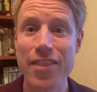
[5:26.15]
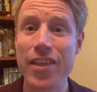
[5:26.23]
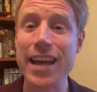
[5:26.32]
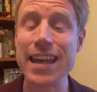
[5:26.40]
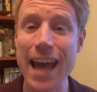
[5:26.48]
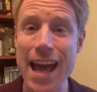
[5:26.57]

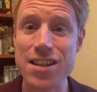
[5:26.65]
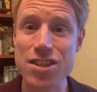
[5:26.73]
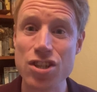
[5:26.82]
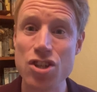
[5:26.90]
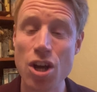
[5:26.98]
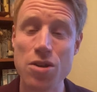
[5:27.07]
that
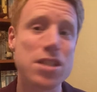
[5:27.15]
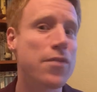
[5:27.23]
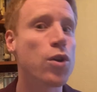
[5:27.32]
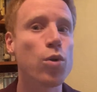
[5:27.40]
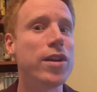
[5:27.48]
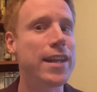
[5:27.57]
gets Joseph
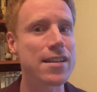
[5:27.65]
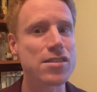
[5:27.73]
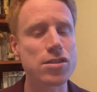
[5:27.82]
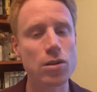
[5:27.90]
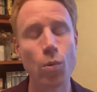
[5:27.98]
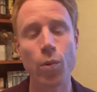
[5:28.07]
an
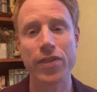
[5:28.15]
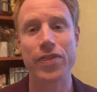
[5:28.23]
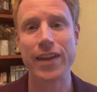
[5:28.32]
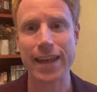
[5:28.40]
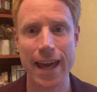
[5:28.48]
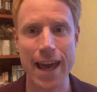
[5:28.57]
audience with
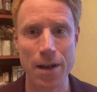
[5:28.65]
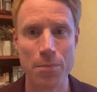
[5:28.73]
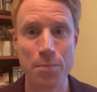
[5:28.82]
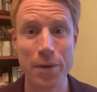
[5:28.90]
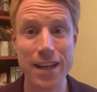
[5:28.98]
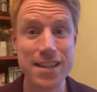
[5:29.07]
the king
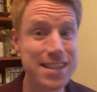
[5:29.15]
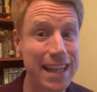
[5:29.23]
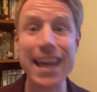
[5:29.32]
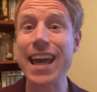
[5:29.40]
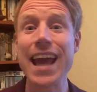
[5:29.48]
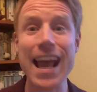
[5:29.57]
because the
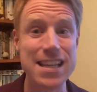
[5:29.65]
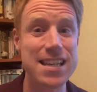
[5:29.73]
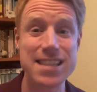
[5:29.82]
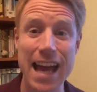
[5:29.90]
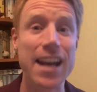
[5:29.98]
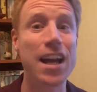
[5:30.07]
king
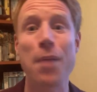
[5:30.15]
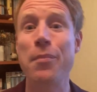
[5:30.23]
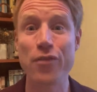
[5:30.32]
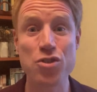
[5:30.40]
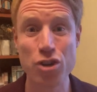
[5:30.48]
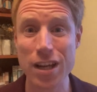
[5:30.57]
has had a
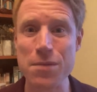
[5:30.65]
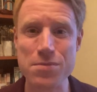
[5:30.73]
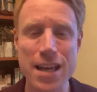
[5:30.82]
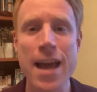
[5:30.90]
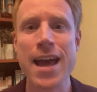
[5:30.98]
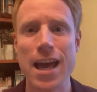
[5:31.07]
couple of dreams